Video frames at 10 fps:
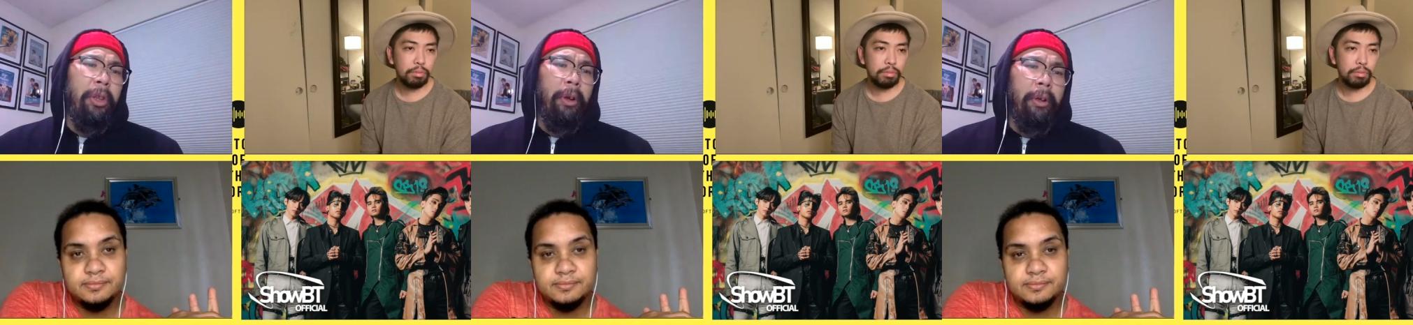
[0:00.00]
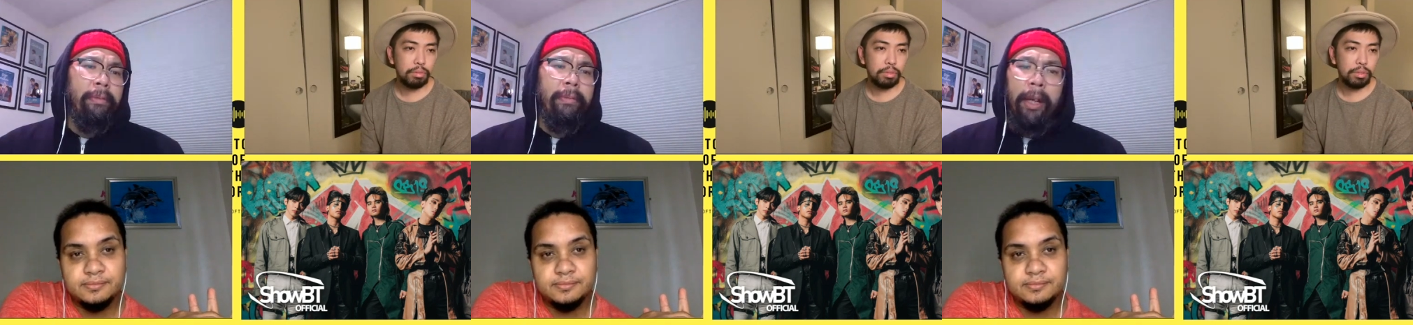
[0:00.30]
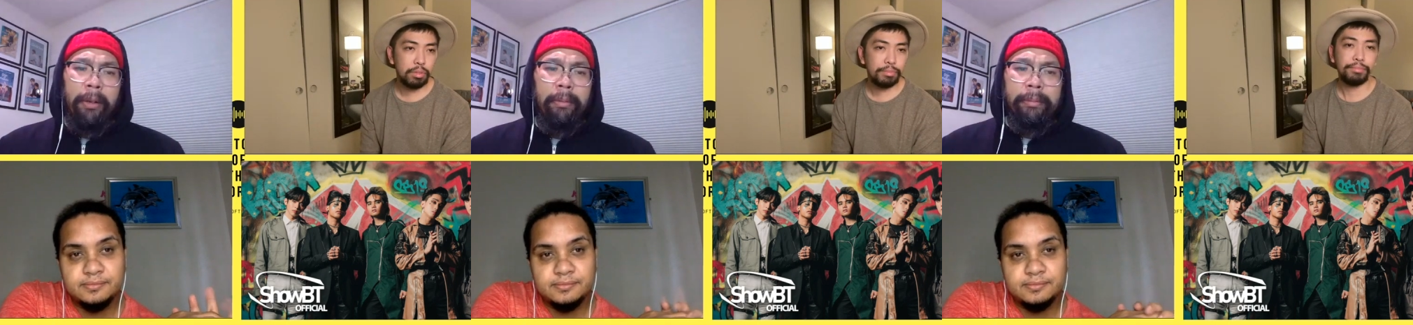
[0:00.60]
Speaker 1: other.
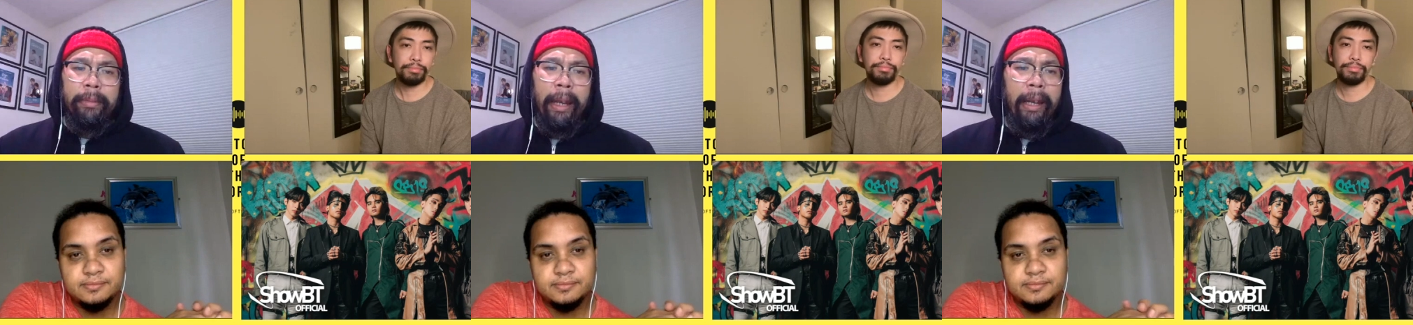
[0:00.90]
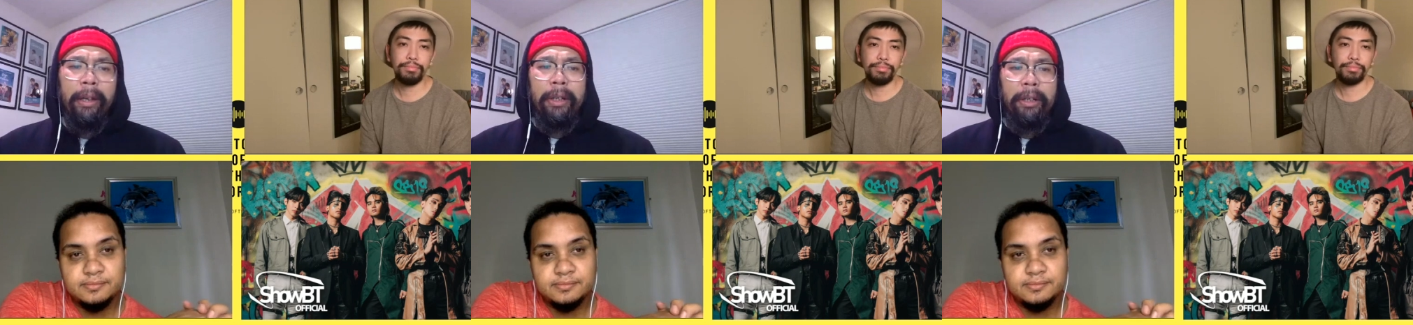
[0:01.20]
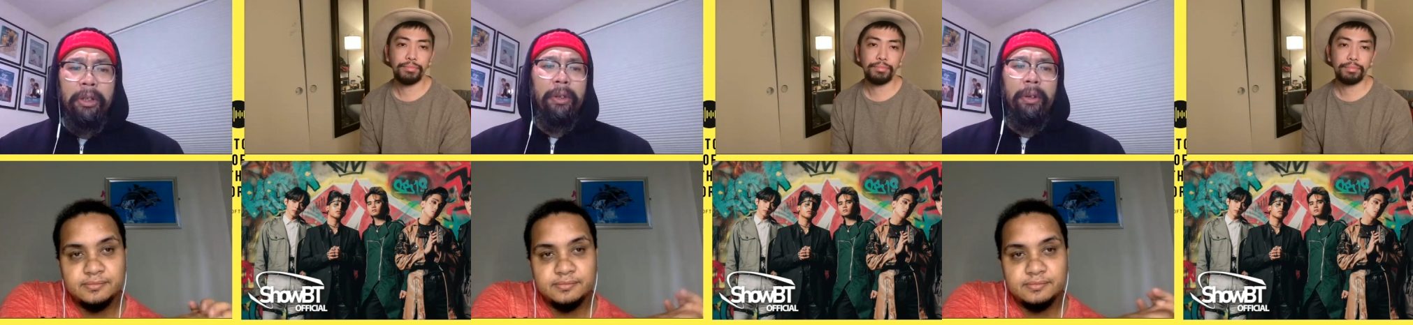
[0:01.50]
They don't mm-hmm. hate on
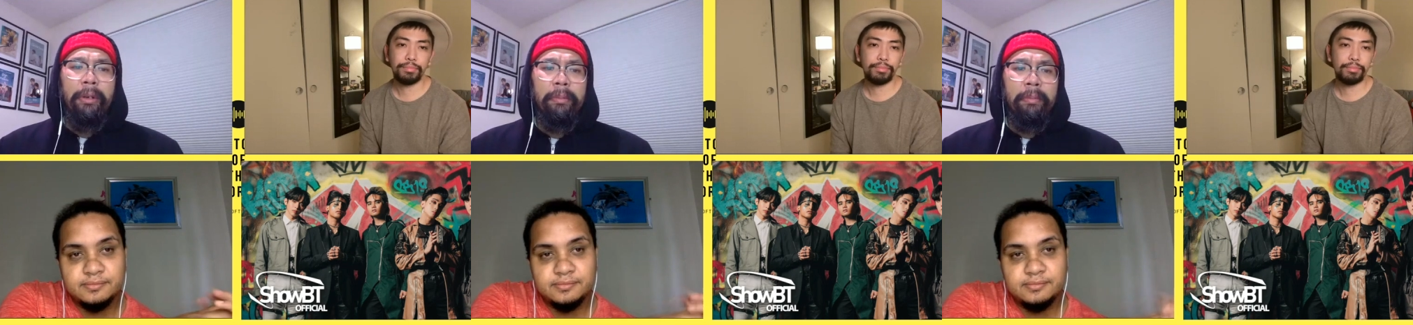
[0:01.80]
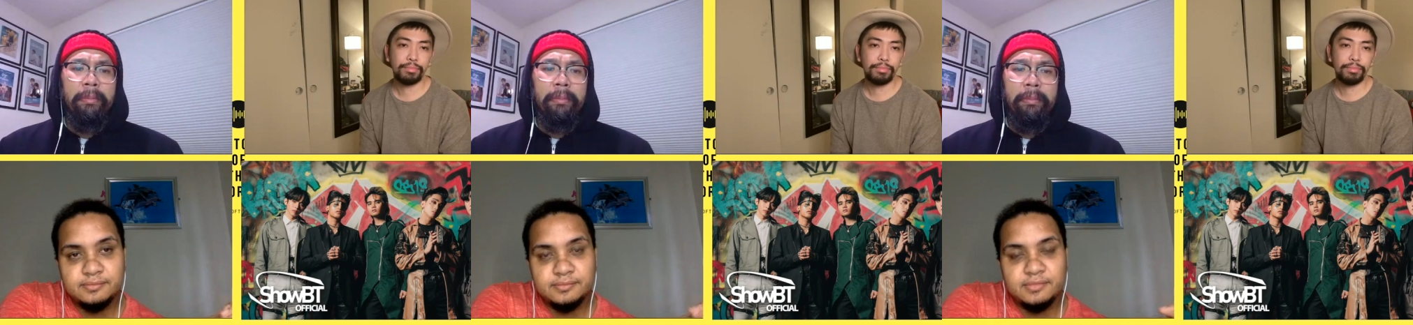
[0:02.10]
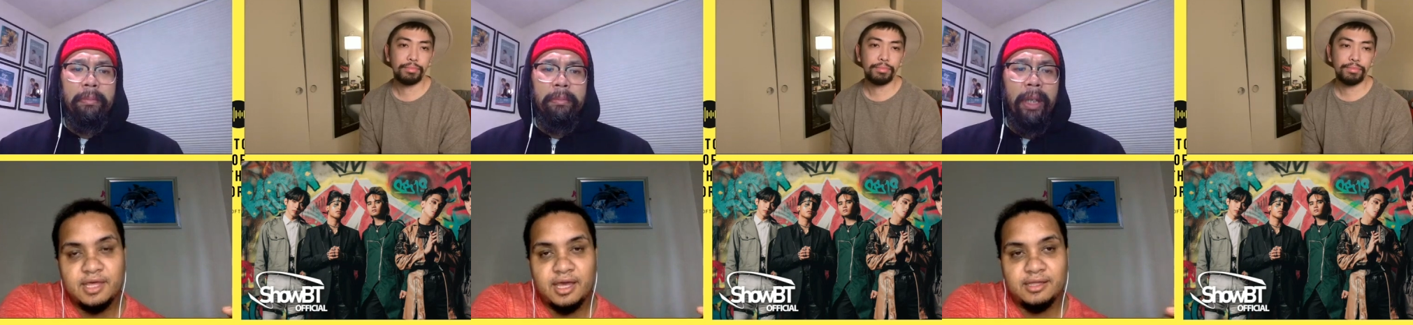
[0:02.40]
each other.
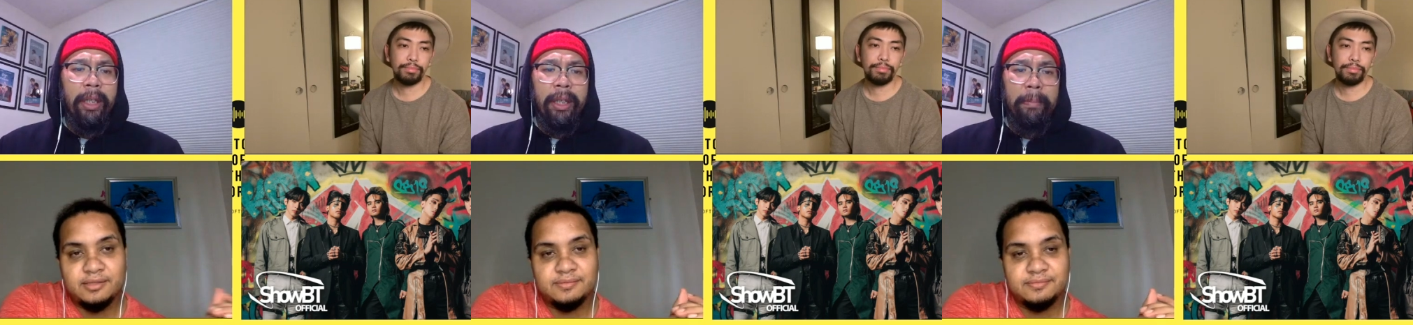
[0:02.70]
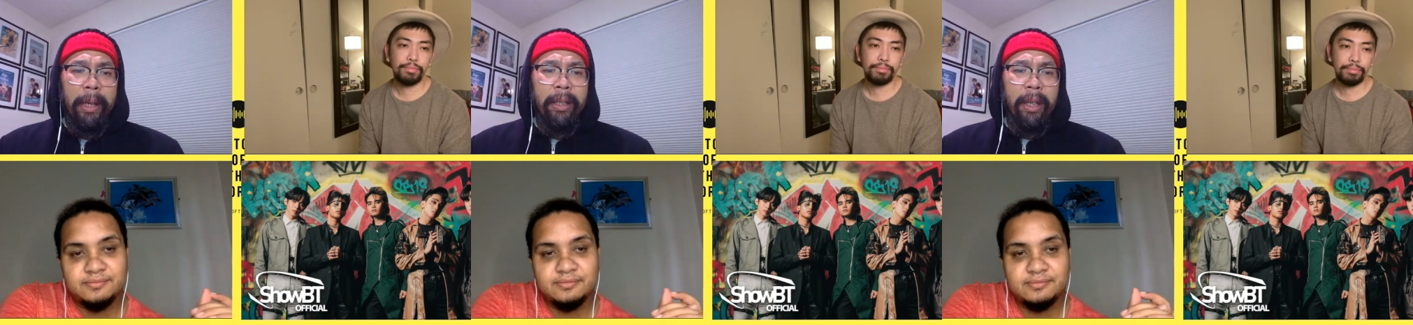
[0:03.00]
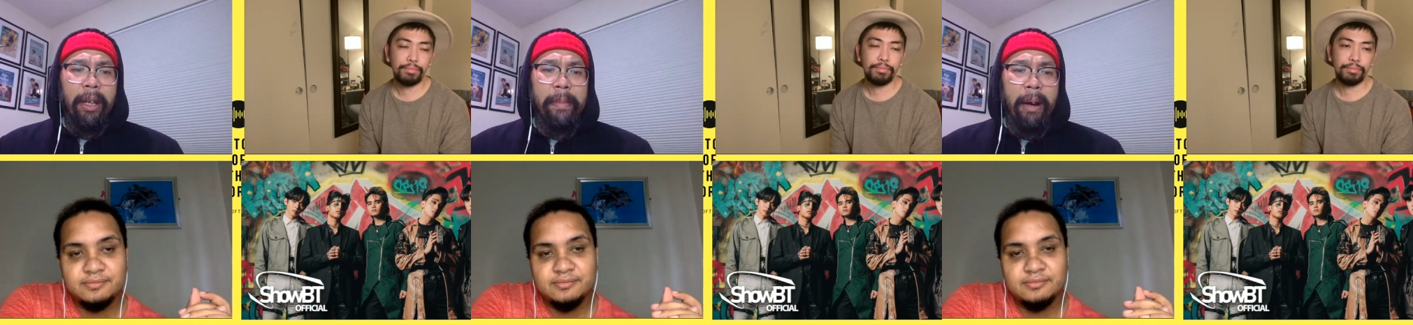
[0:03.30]
That, That's the best
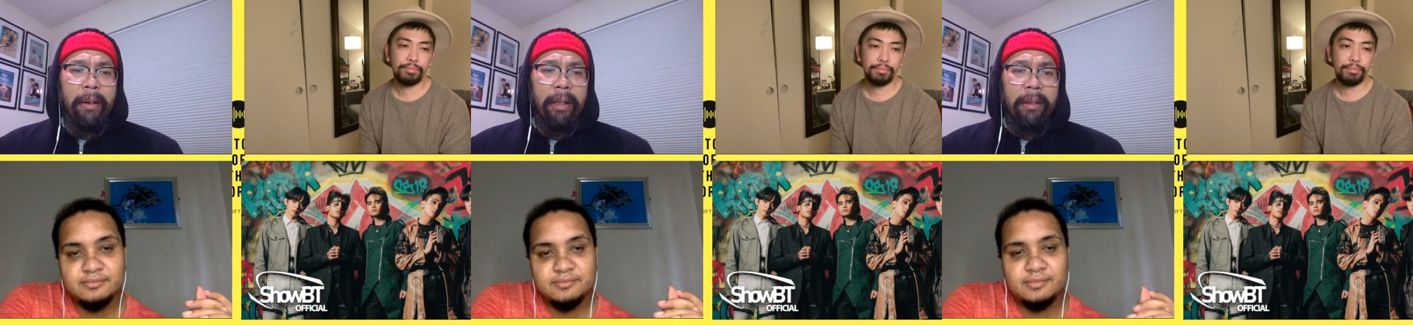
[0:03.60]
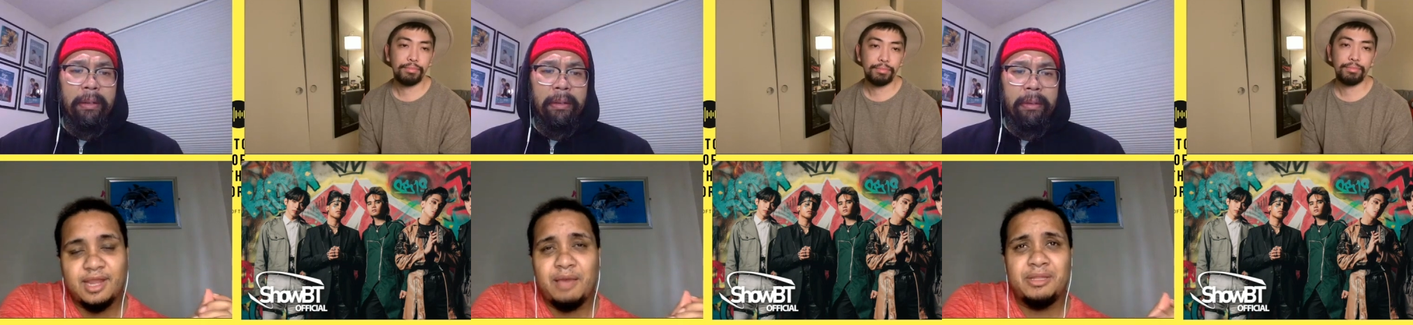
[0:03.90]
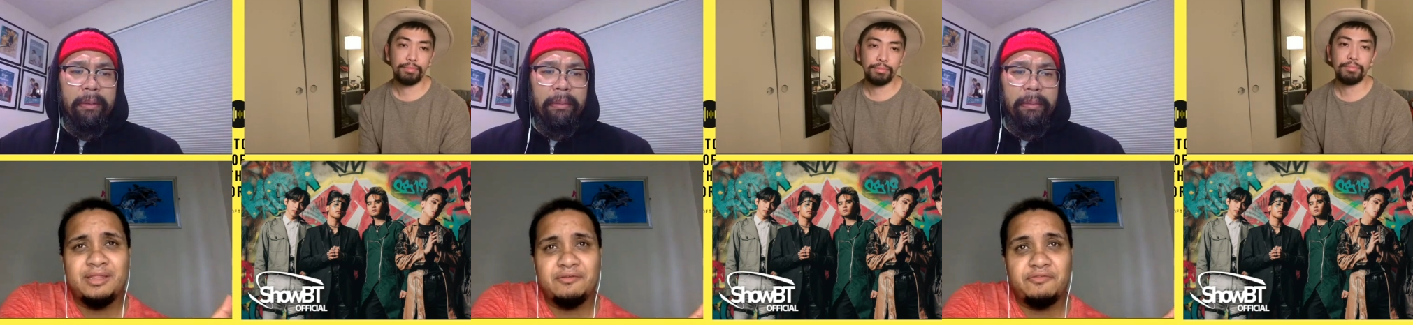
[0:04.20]
Speaker 2: thing about it.
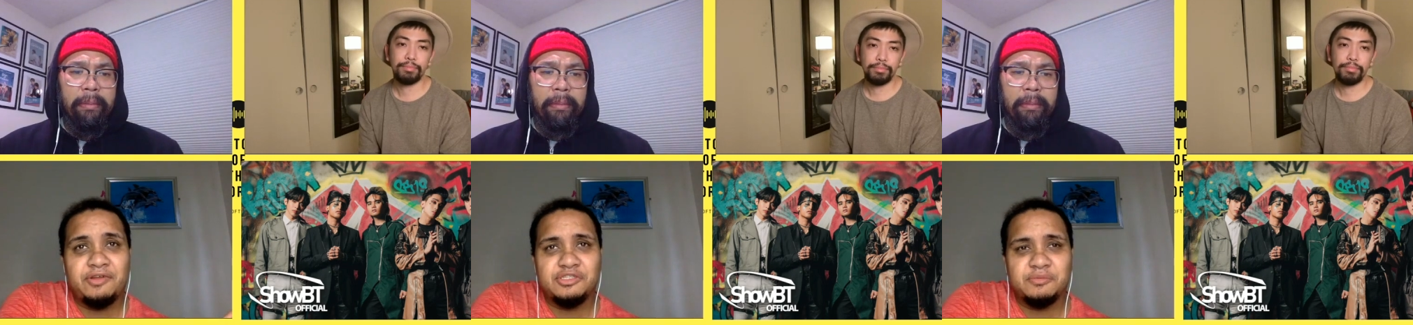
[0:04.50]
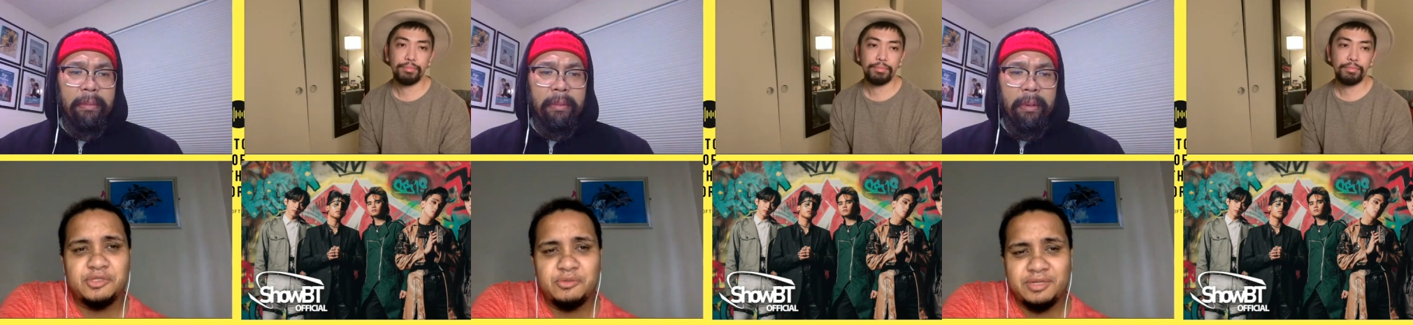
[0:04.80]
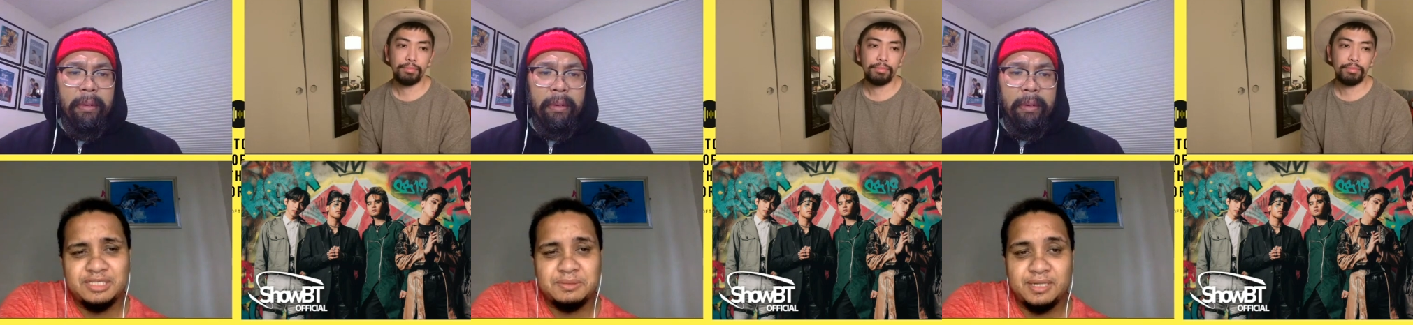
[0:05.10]
I mean, the friendship
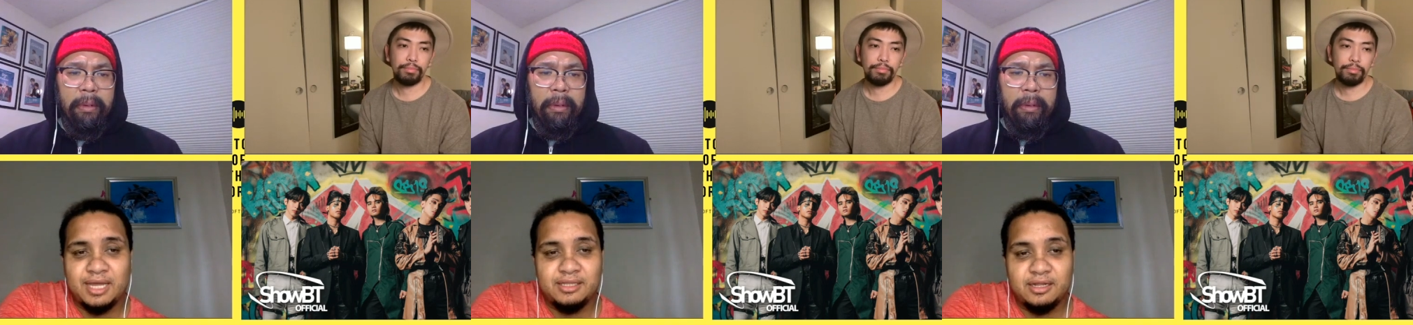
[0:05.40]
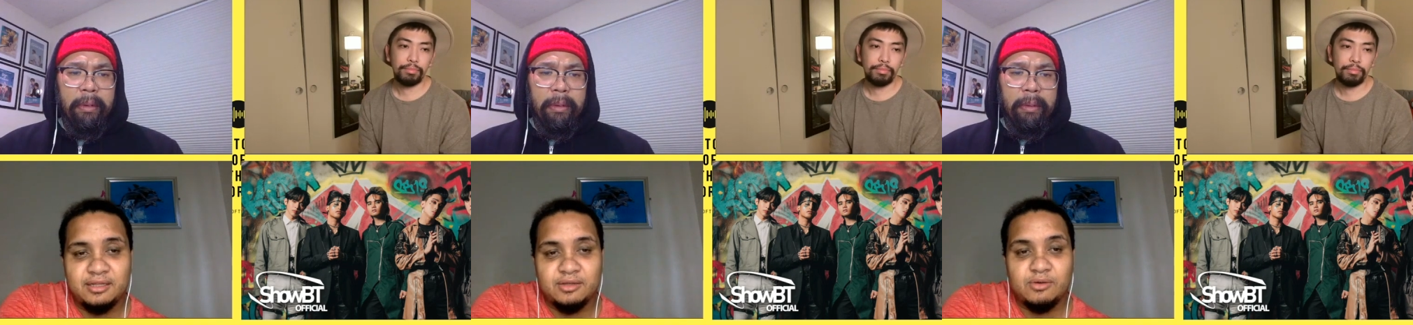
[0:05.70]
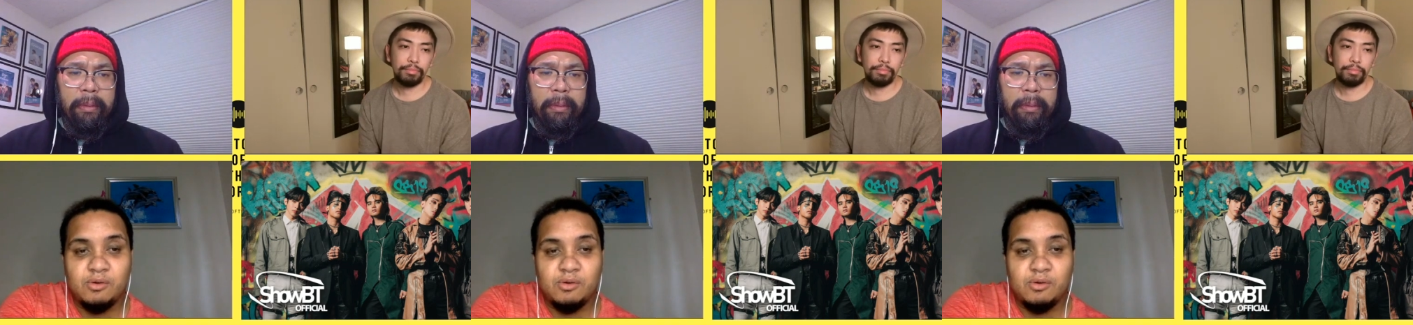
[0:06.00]
between East United and the